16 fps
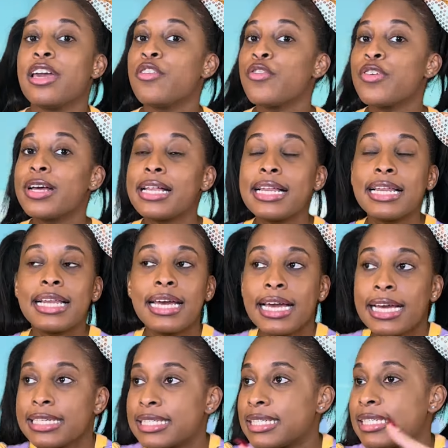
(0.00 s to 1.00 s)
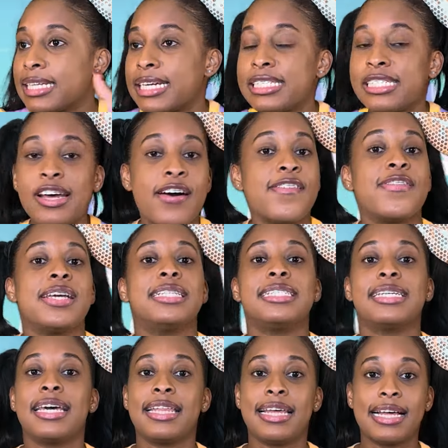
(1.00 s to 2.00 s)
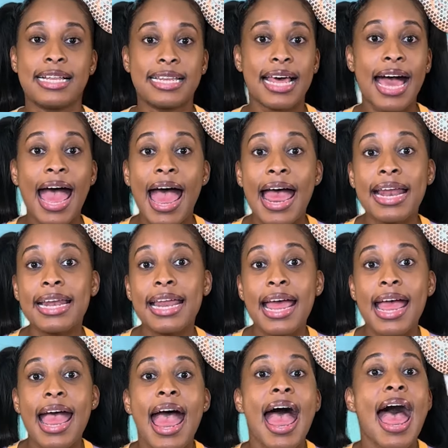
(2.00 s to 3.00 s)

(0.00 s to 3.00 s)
He released the dove into the land,